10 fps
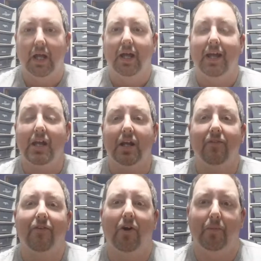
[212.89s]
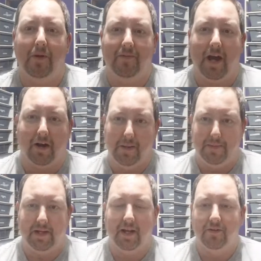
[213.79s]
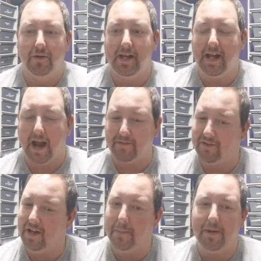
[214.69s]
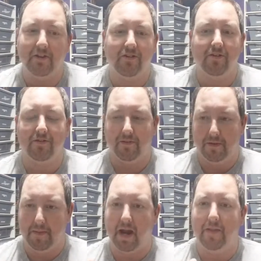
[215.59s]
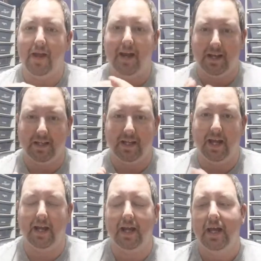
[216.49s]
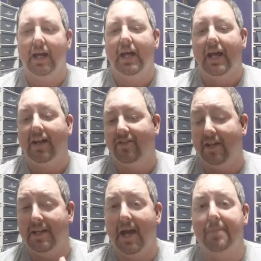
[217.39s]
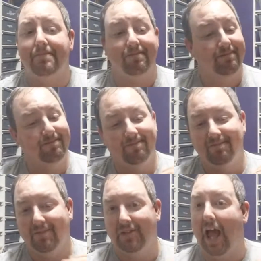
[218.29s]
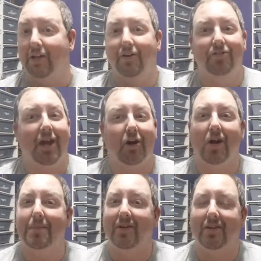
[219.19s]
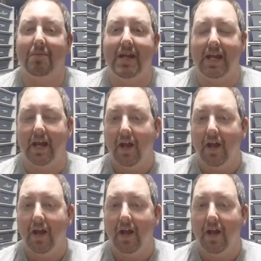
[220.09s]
He confirmed we've got cryptic. So he, after sending pictures of them out of the egg and in the egg, he said, yep, that looks like cryptic to me.